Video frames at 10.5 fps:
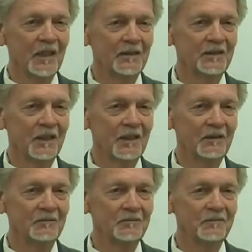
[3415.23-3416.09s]
But
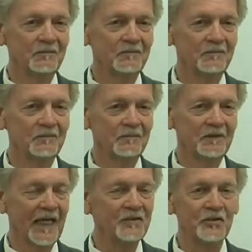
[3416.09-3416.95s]
uh,
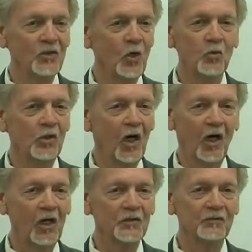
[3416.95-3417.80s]
that's no
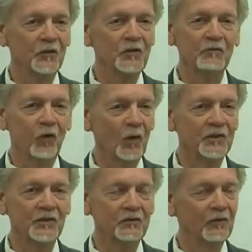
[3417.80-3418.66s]
cause for
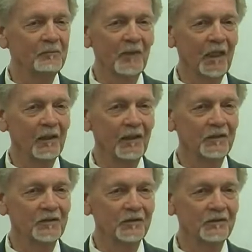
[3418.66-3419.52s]
divorce and remarriage.